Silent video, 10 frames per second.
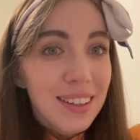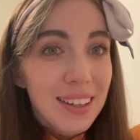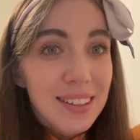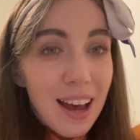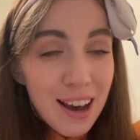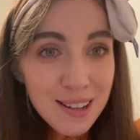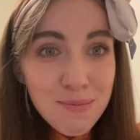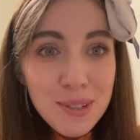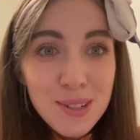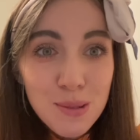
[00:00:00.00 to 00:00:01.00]
can
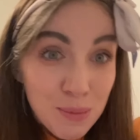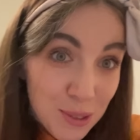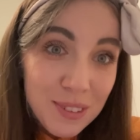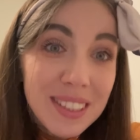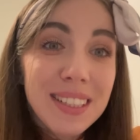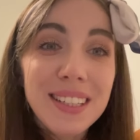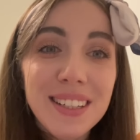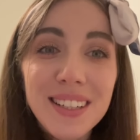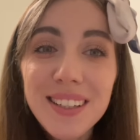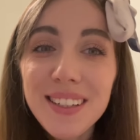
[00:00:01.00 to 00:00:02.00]
almost move in
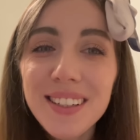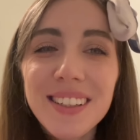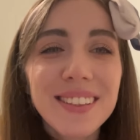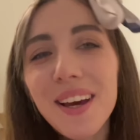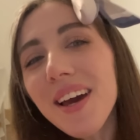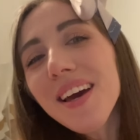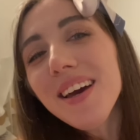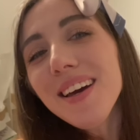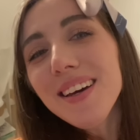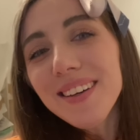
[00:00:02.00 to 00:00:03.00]
here
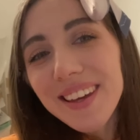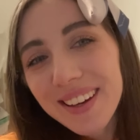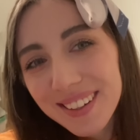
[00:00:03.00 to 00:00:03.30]
yay